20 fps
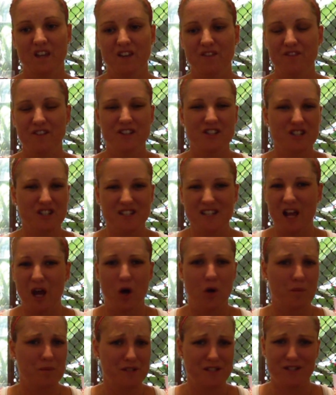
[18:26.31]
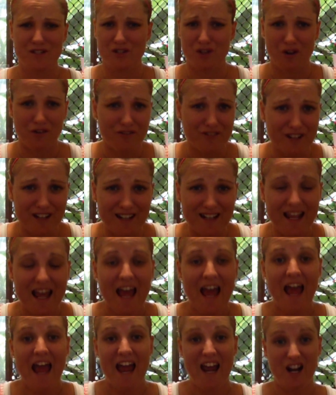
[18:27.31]
if it just helps soften,
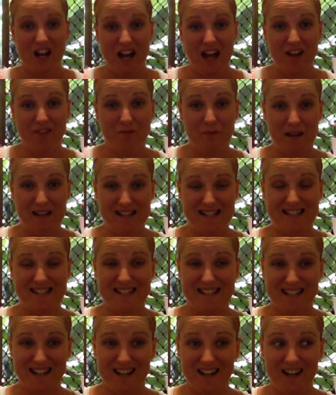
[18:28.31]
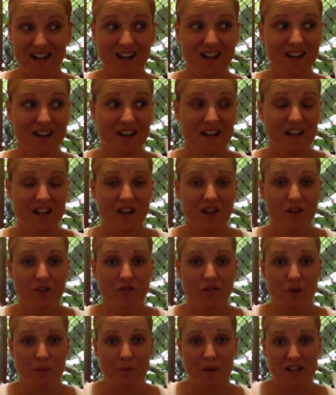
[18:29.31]
and I have my scar
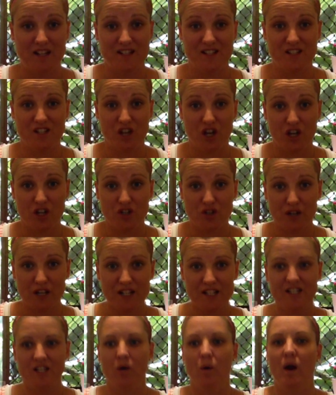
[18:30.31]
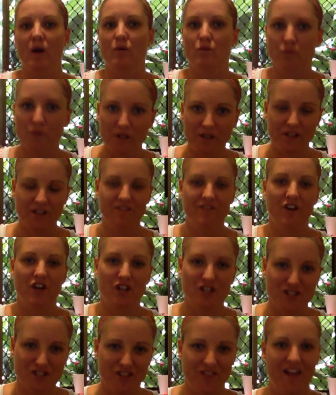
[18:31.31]
from my surgery, so I really
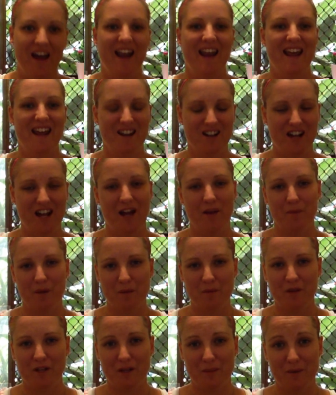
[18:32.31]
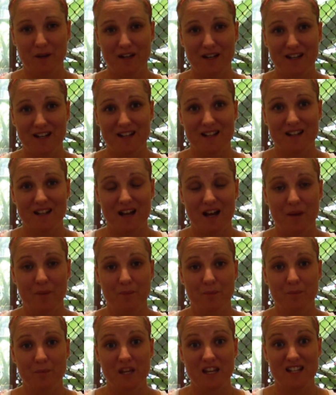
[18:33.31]
focus on that, and I had my belly button
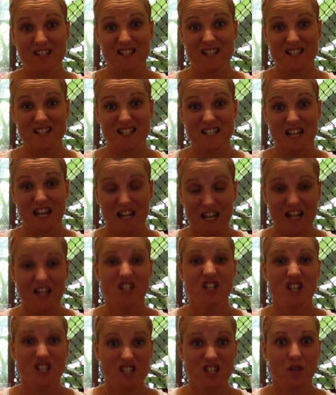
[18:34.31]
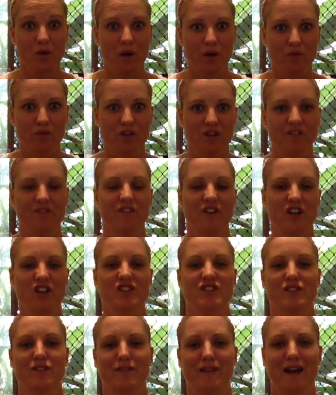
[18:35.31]
pierced as a teenager, so I really
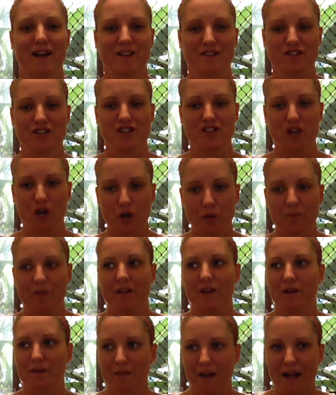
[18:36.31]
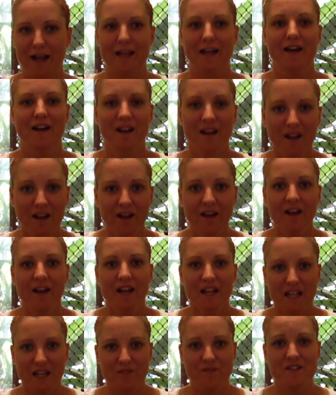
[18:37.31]
focus on that and just hope that it like
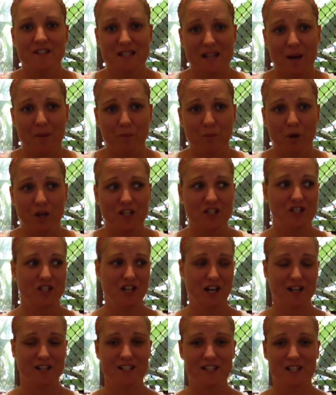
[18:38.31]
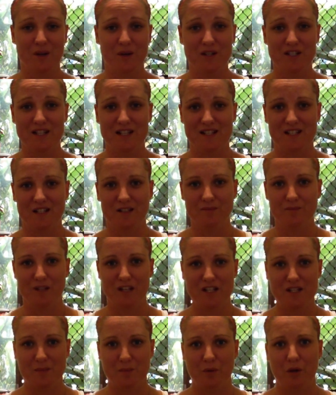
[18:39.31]
gives some moisture so it doesn't
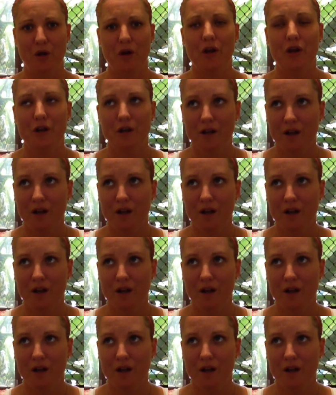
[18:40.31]
explode.